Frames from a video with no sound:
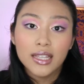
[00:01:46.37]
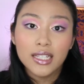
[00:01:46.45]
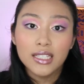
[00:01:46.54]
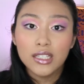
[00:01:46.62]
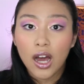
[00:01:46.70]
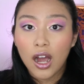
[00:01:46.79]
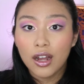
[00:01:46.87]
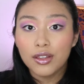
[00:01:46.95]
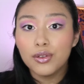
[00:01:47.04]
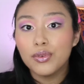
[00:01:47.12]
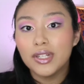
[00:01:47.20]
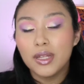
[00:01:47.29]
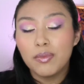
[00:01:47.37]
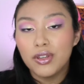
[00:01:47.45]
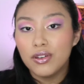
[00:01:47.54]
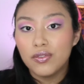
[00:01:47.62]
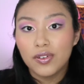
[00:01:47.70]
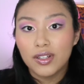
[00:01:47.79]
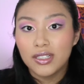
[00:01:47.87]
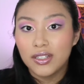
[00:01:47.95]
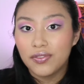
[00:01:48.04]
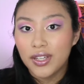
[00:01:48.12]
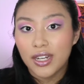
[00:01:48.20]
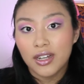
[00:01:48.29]
These are the really beautiful
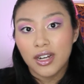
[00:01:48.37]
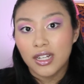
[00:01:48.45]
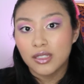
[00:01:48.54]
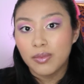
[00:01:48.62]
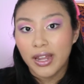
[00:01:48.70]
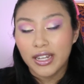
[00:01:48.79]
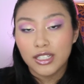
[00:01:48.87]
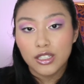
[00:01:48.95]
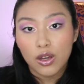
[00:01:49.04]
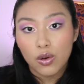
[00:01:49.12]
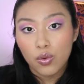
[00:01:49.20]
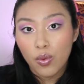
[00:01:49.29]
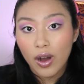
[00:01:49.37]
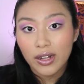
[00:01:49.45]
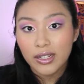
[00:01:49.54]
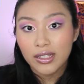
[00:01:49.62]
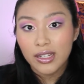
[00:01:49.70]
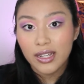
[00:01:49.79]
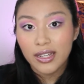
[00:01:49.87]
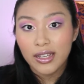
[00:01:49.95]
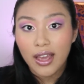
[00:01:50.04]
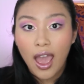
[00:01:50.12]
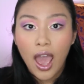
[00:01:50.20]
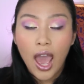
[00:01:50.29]
Devinah Cosmetics
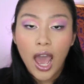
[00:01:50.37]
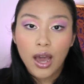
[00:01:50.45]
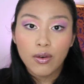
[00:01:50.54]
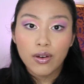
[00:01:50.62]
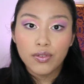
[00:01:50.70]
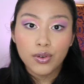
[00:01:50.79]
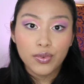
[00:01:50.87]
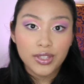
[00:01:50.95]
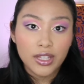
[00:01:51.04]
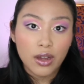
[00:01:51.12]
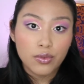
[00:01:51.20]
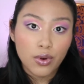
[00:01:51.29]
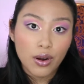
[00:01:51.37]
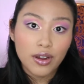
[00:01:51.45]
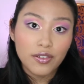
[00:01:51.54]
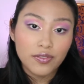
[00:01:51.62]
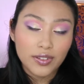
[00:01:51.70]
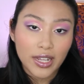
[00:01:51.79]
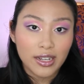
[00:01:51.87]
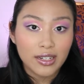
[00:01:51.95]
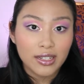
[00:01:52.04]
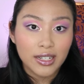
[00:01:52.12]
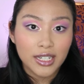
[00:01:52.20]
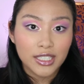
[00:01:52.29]
quality However, with the Aurora
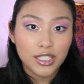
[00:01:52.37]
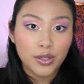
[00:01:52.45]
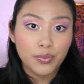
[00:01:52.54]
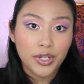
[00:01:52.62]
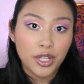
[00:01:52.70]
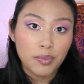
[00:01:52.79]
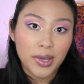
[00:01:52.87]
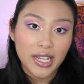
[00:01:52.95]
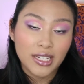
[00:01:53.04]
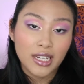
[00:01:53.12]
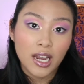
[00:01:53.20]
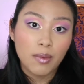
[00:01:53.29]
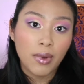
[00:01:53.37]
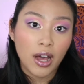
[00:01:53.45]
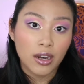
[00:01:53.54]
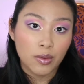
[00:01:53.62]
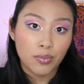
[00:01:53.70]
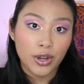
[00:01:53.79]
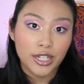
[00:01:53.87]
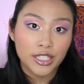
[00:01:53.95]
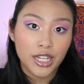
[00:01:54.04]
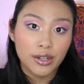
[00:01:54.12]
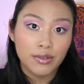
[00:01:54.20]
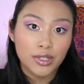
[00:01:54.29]
Flare collection, when you picked it up on a
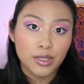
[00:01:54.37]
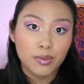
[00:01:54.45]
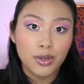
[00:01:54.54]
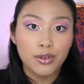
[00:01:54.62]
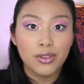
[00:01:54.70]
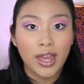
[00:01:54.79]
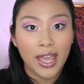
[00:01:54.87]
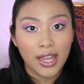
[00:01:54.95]
brush, it was smooth,